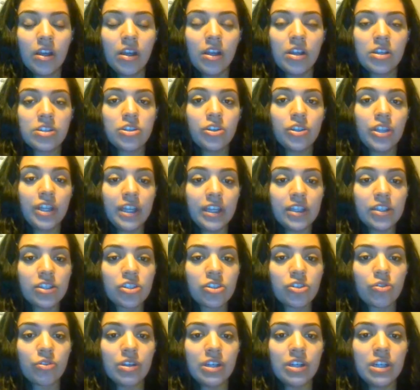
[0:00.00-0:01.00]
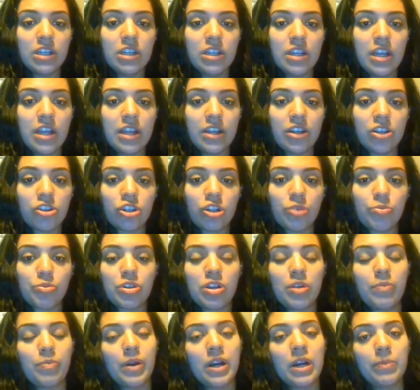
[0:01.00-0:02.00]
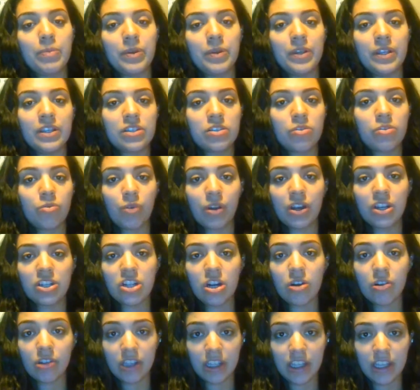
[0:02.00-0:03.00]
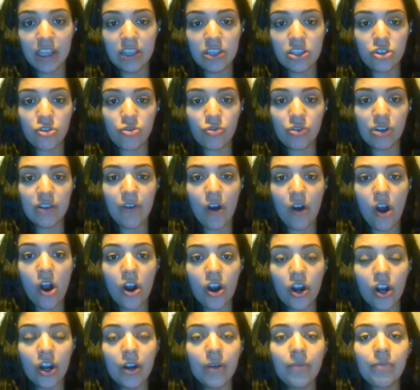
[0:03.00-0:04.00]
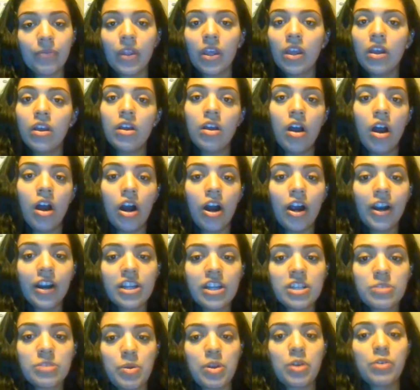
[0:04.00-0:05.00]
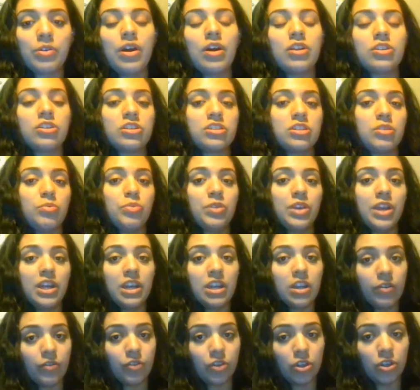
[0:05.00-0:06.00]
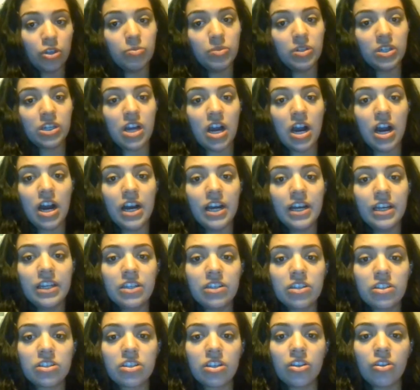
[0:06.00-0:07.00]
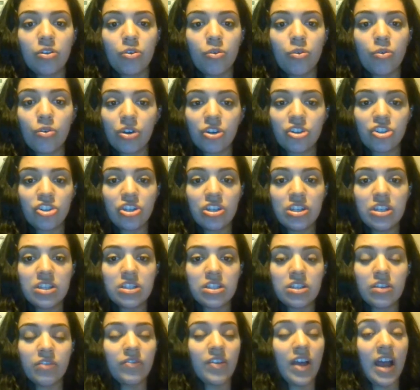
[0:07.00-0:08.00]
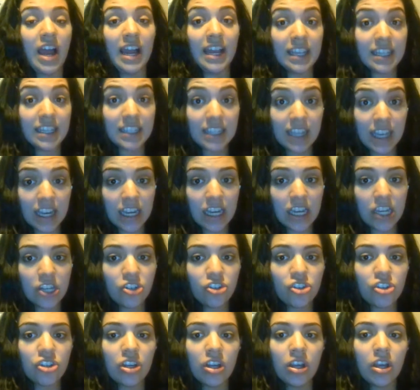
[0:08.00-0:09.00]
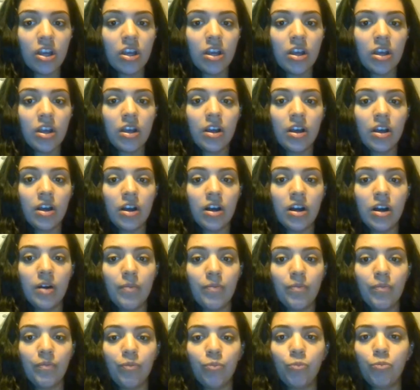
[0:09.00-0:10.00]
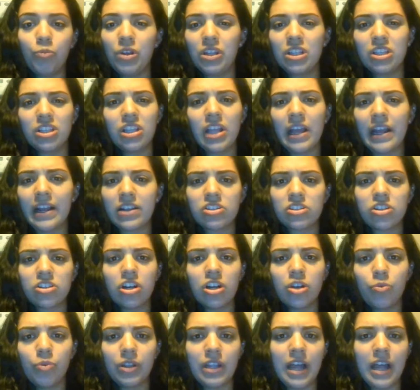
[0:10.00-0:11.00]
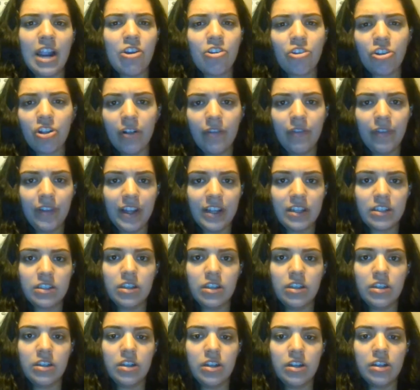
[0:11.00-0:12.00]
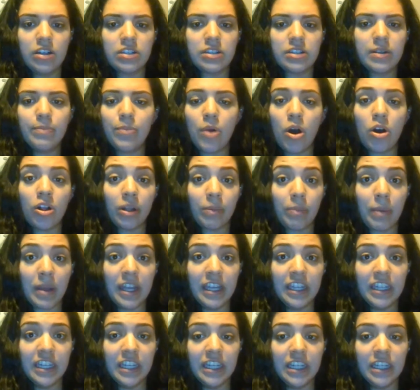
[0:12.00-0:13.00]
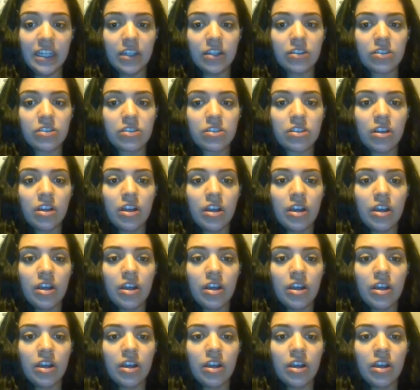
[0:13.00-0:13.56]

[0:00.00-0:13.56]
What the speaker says: So the history and description of purpose. So we're going to start with the history of art. Art has been around since the beginning of humankind, since the origins of the Ice Age, started with hieroglyphics and symbolic paintings.